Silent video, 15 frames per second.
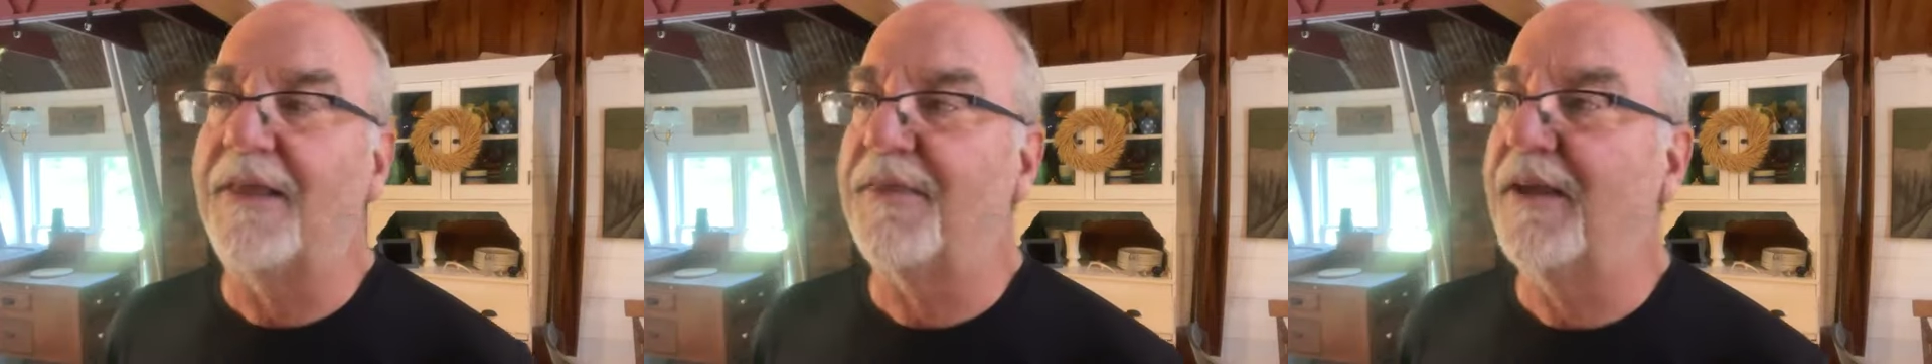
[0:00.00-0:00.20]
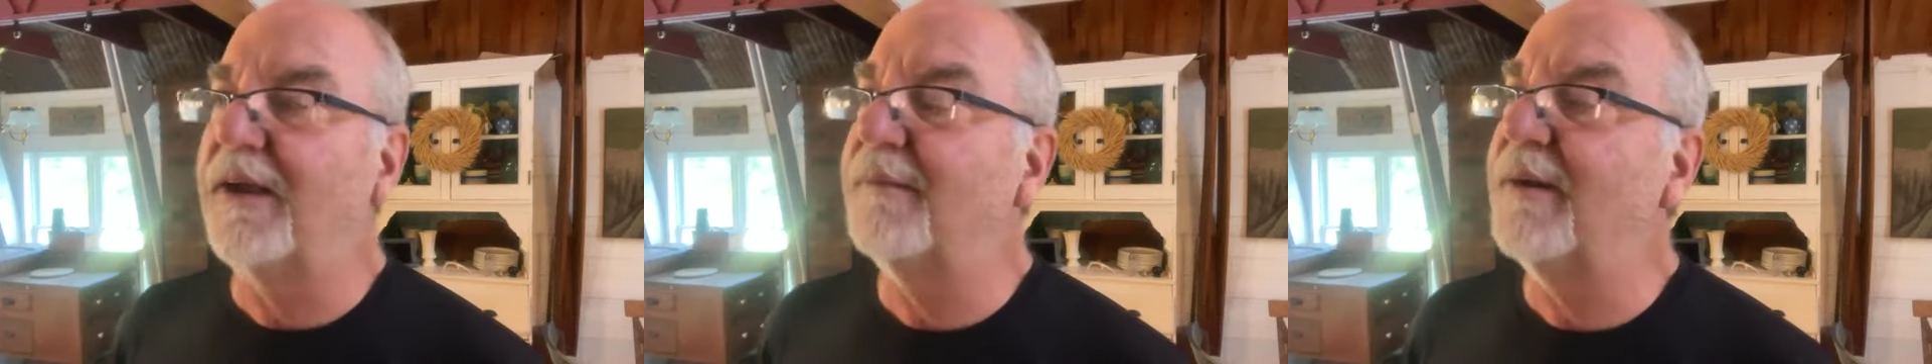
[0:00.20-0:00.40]

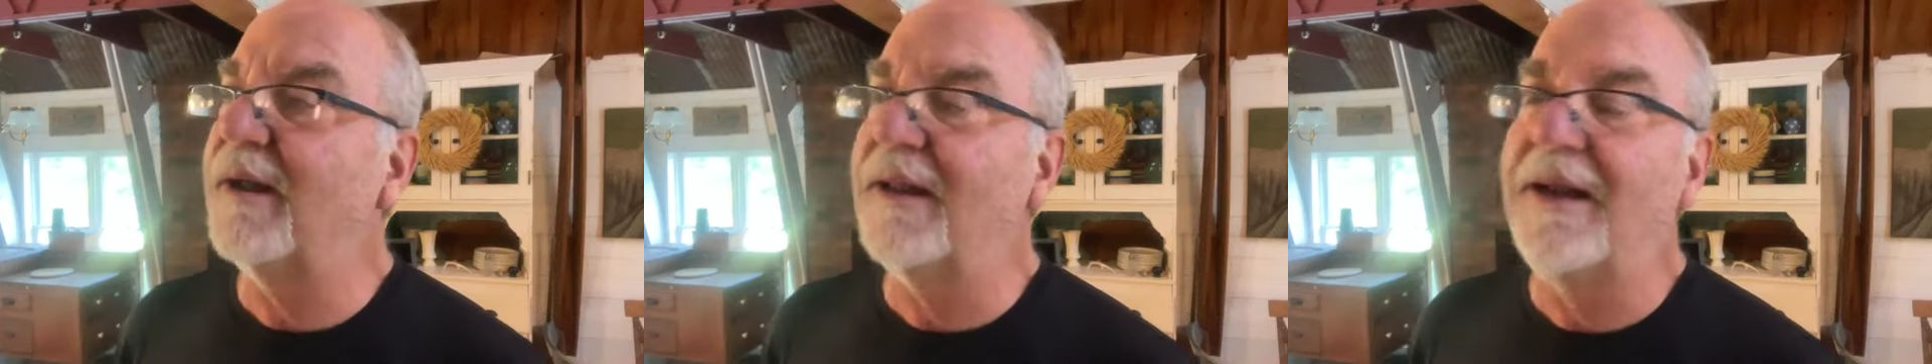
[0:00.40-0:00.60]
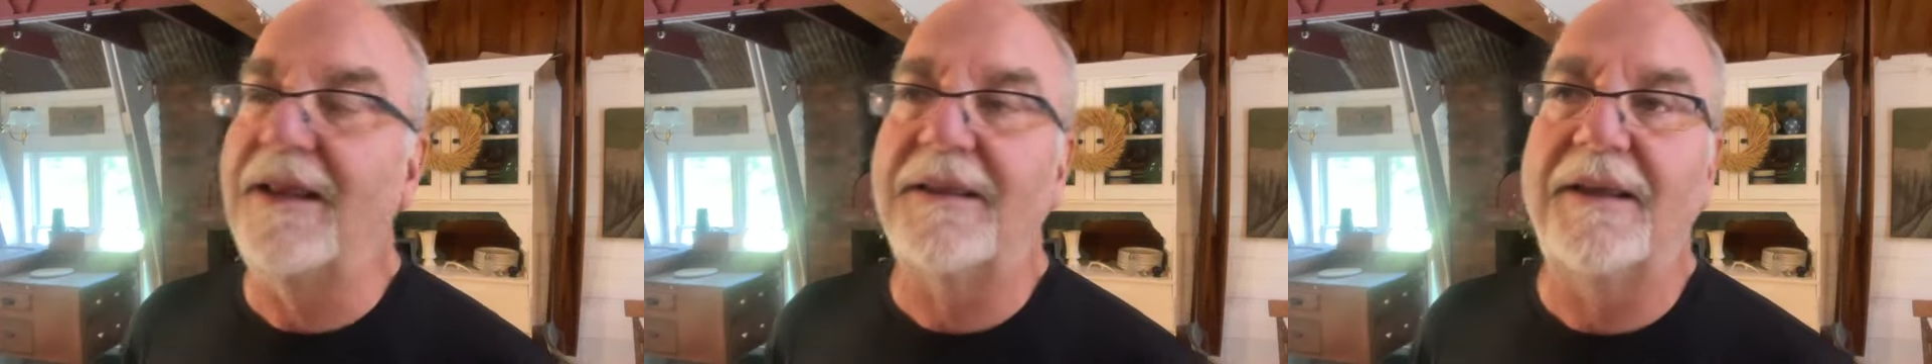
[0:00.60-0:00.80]
and not think
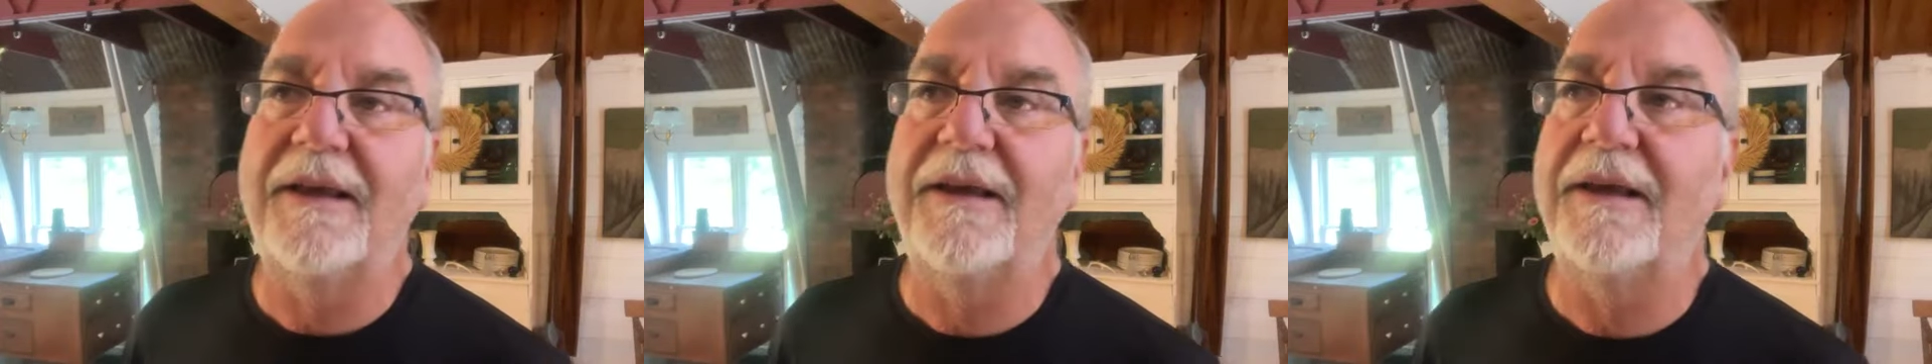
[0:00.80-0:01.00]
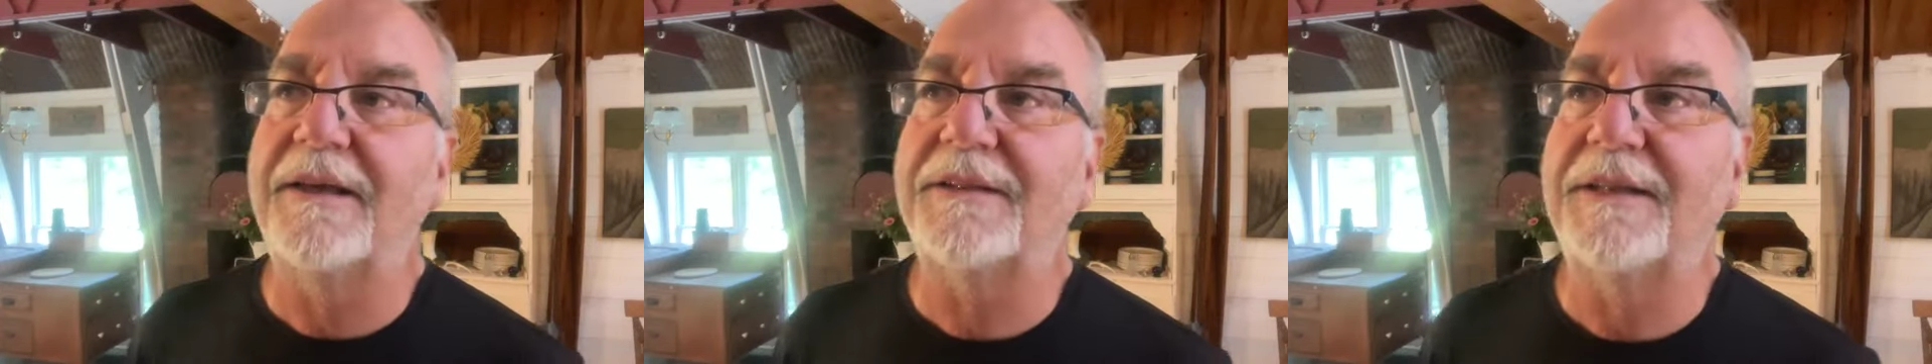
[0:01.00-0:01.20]
about
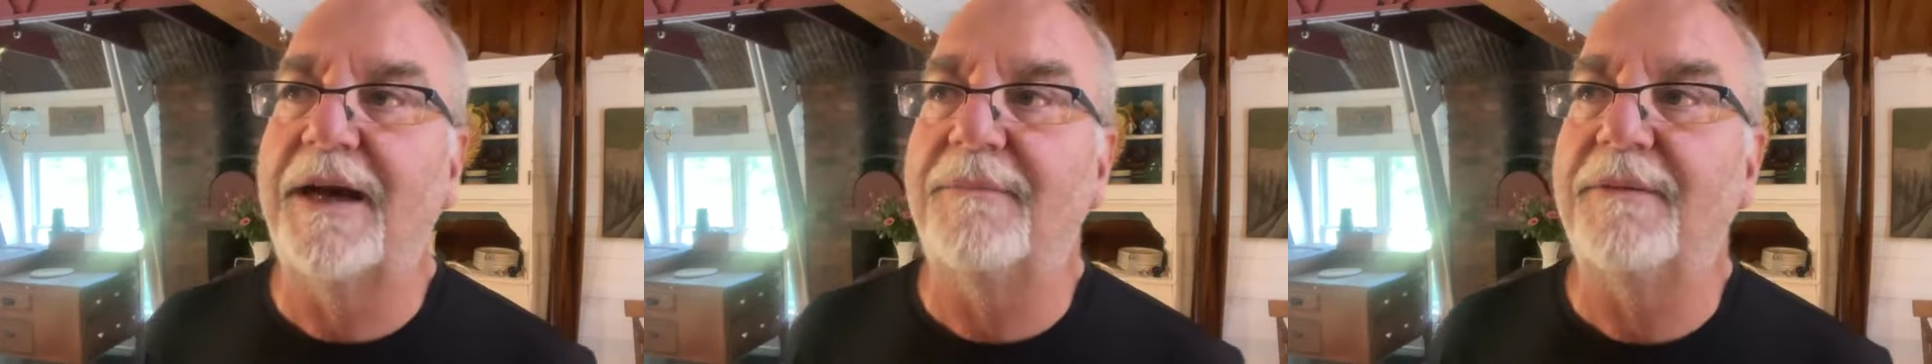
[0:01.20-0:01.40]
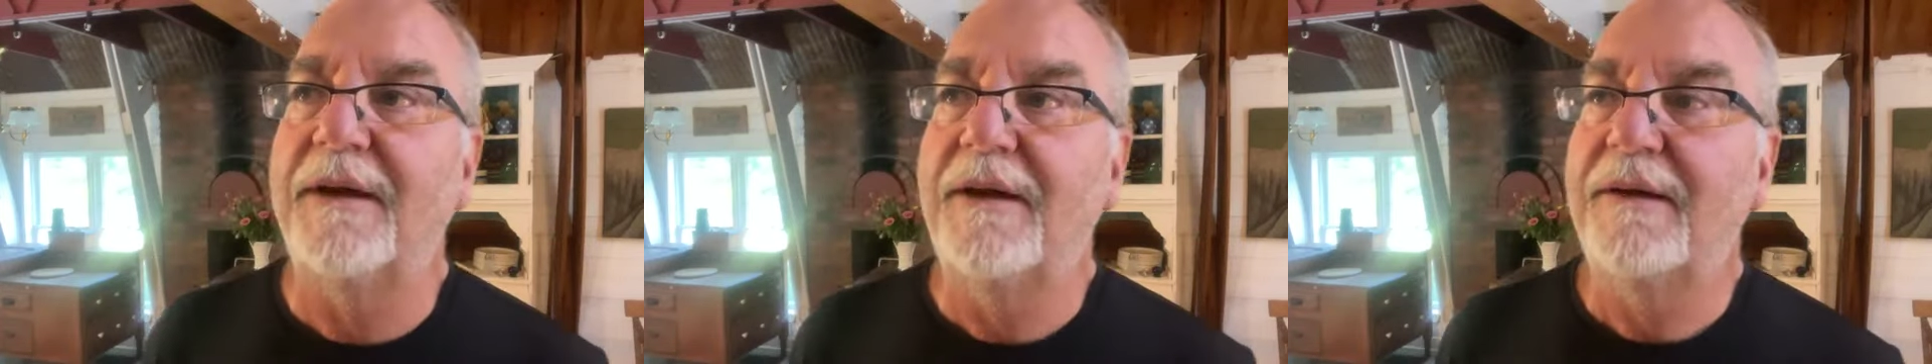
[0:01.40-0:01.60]
anything
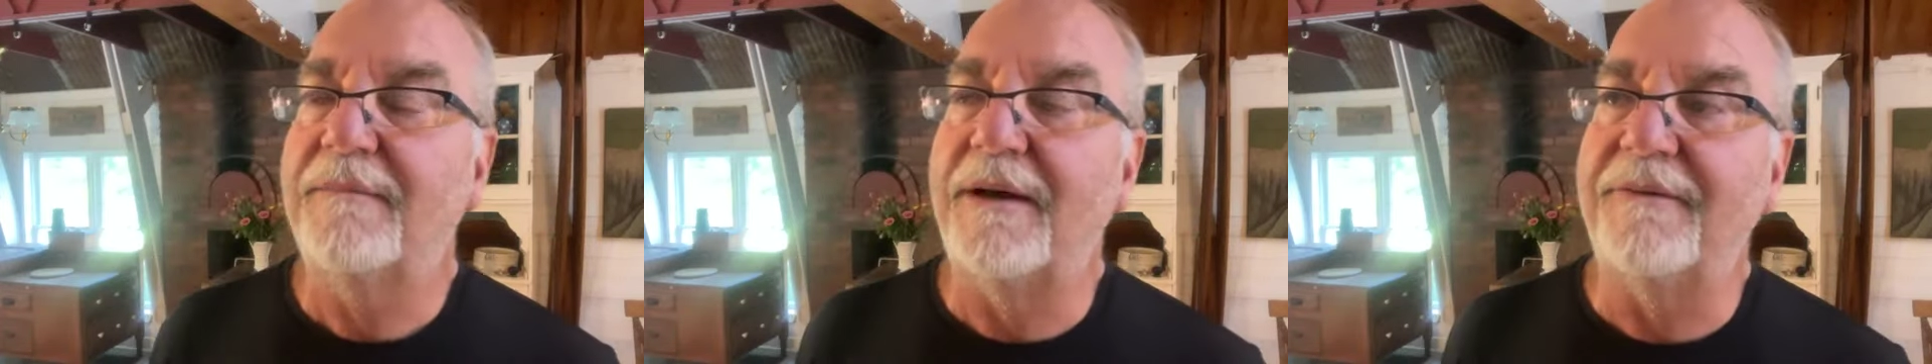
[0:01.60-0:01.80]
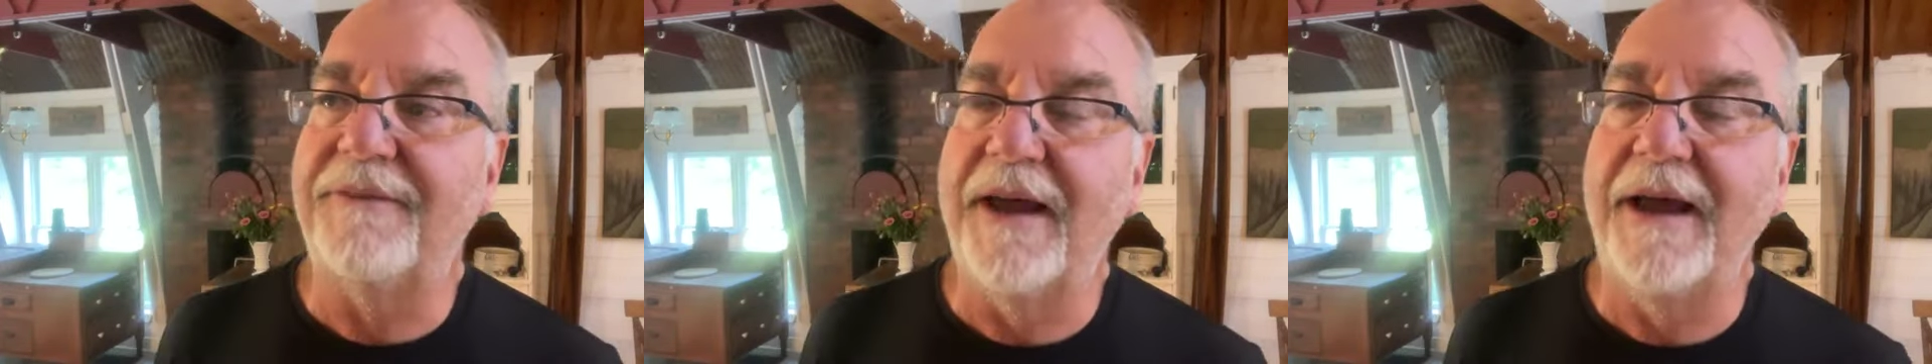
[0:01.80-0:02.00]
except
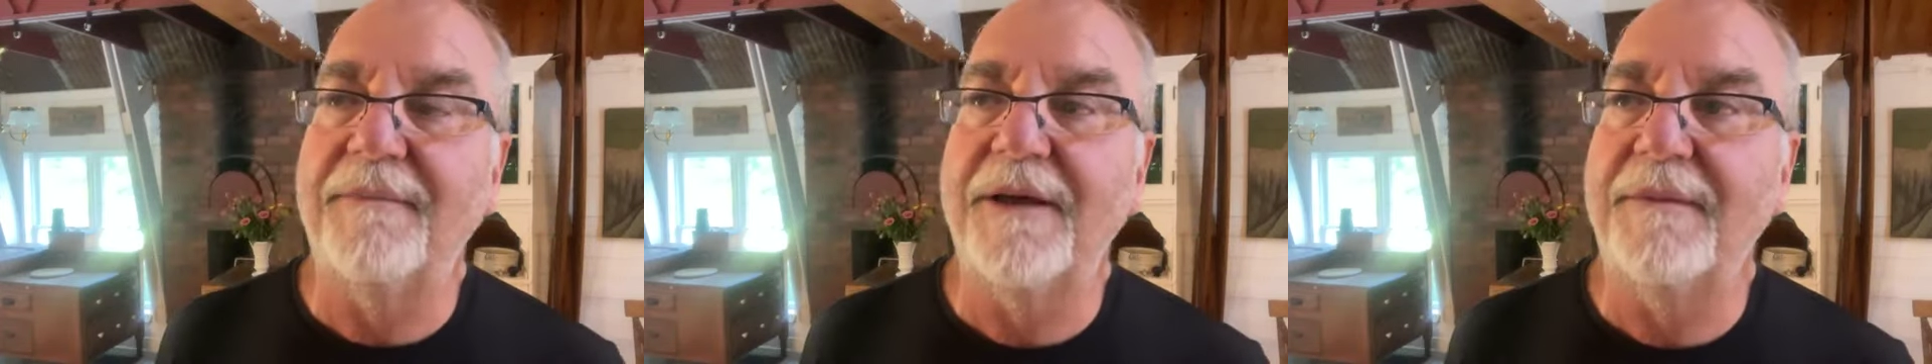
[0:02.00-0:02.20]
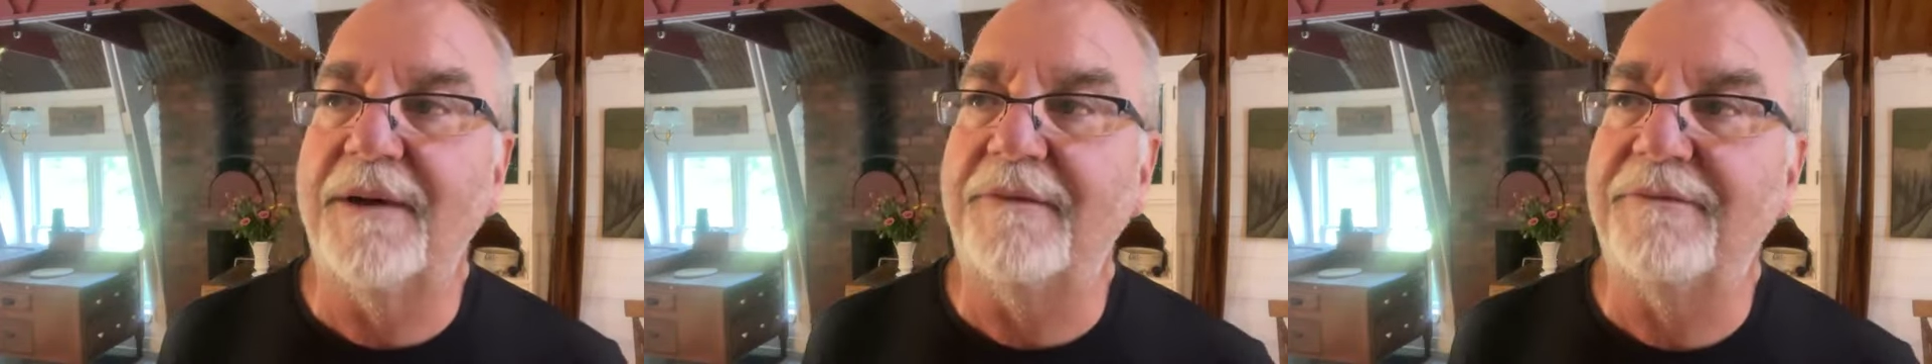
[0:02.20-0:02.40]
my
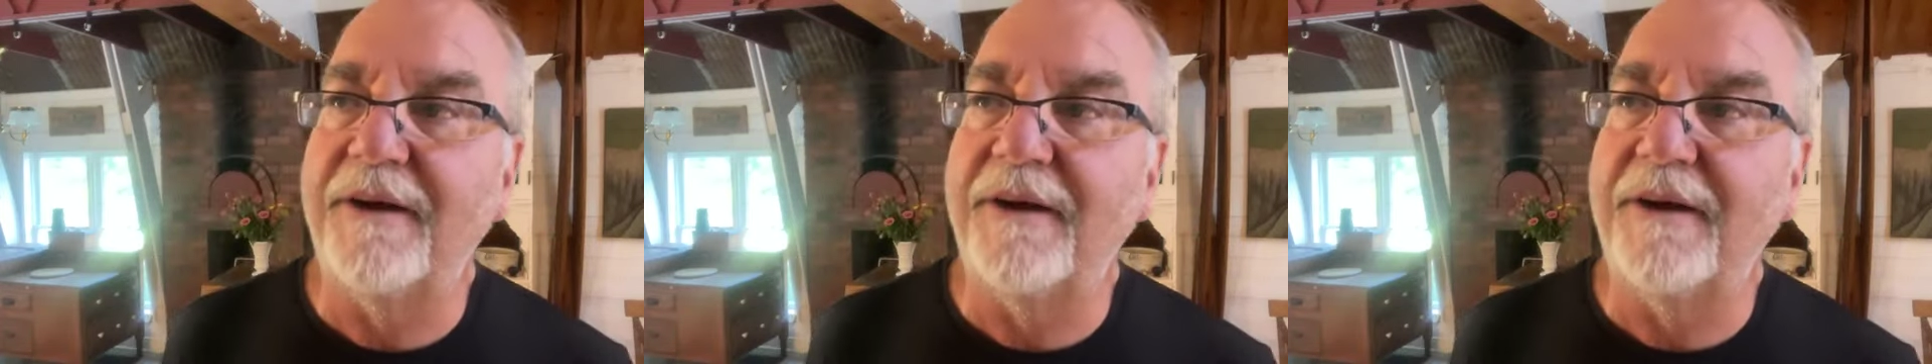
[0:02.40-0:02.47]
family,